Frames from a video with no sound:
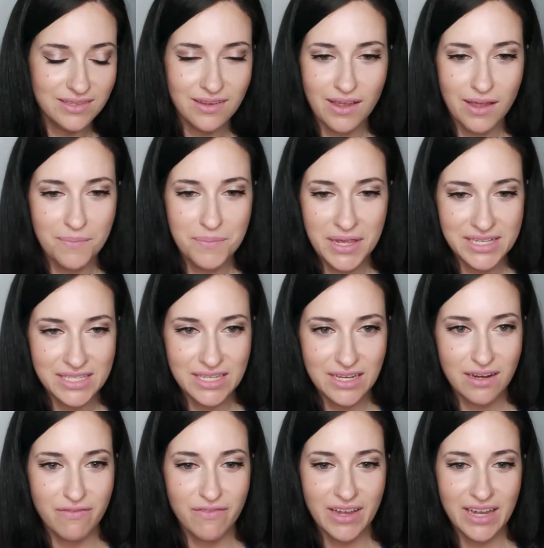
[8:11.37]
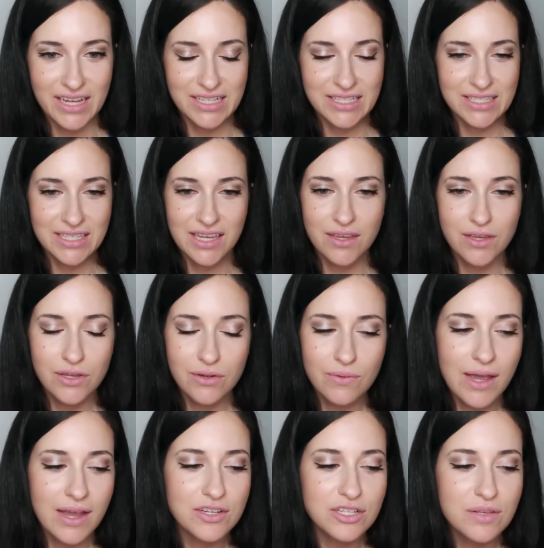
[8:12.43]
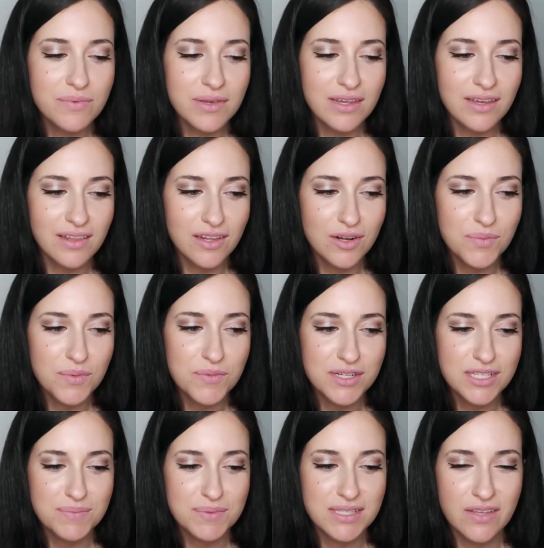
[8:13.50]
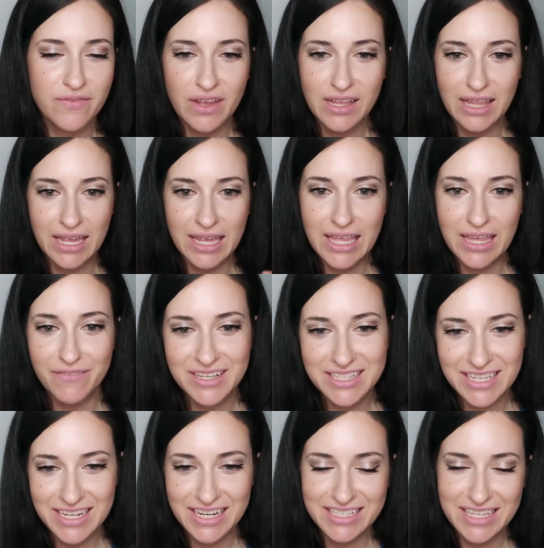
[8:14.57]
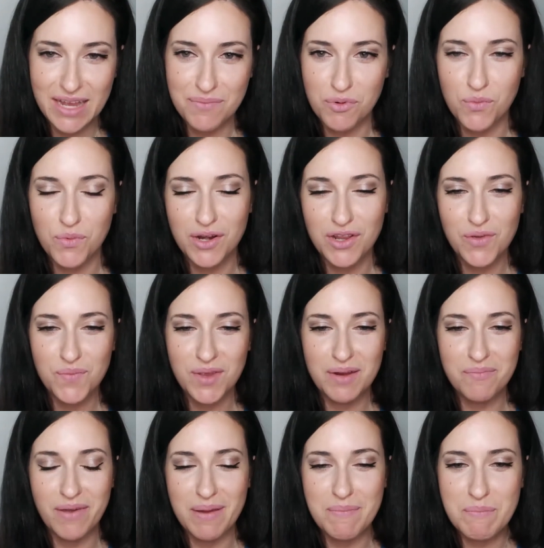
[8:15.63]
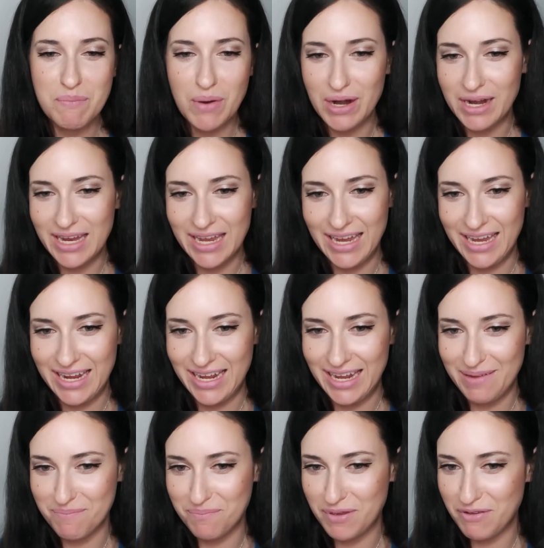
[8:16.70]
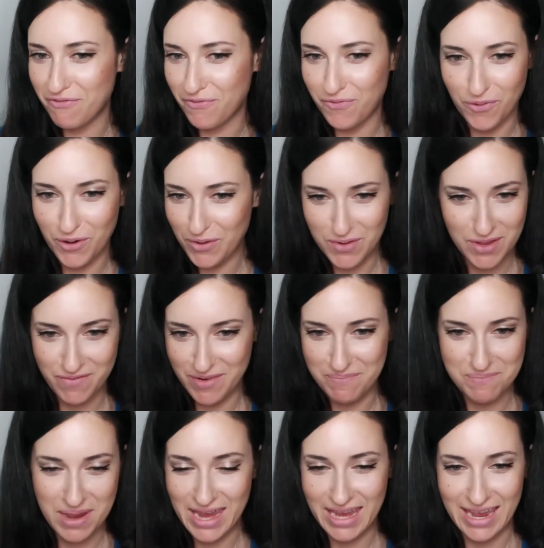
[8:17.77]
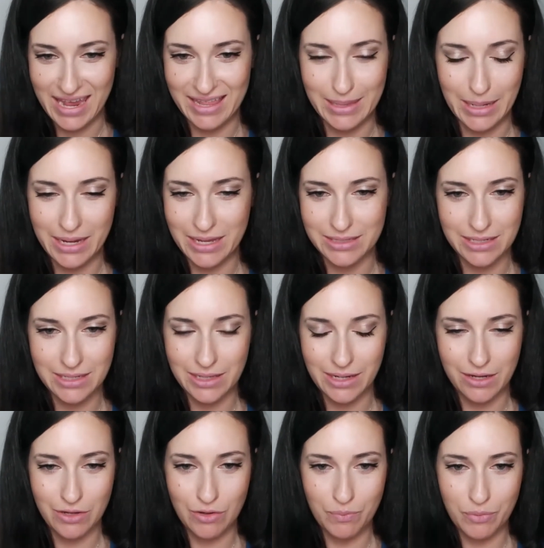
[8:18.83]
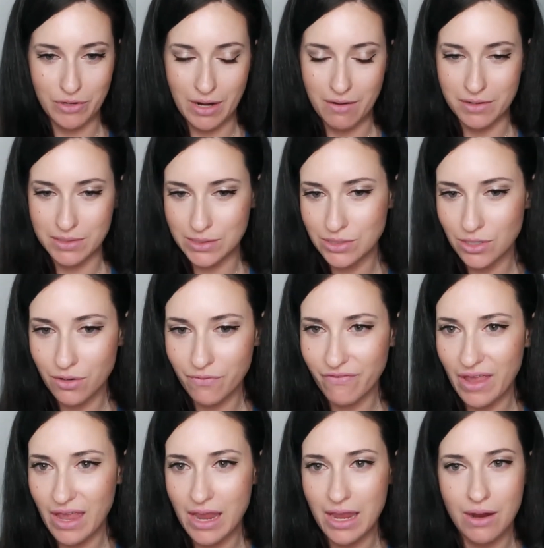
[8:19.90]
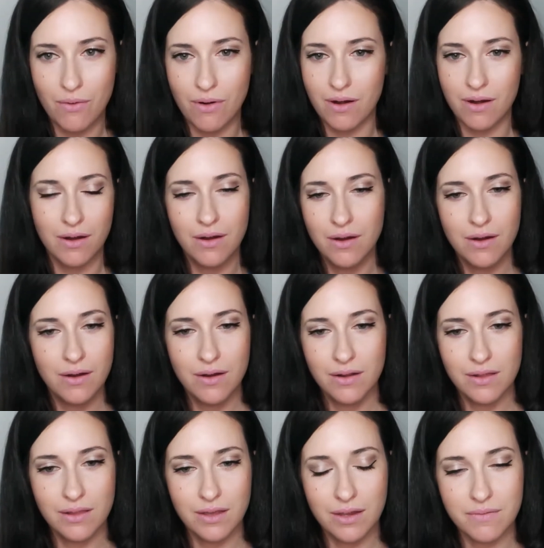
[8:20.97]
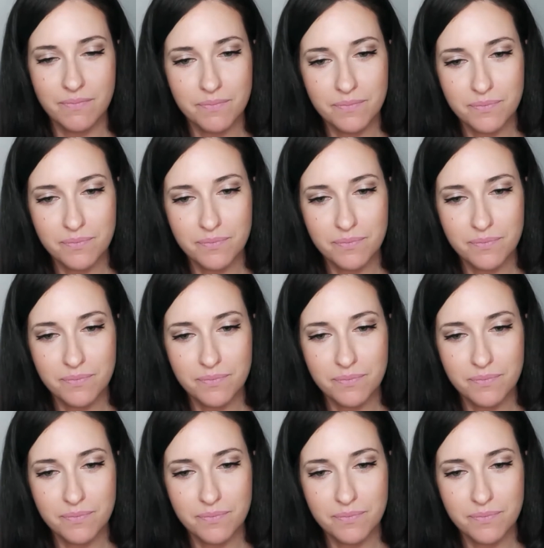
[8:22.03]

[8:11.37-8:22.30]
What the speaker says: so amazing advice. Can you actually be a little bit more specific? Like, give us an example. What do you mean by market it before you even make it? Like, is it like you put out a survey or like?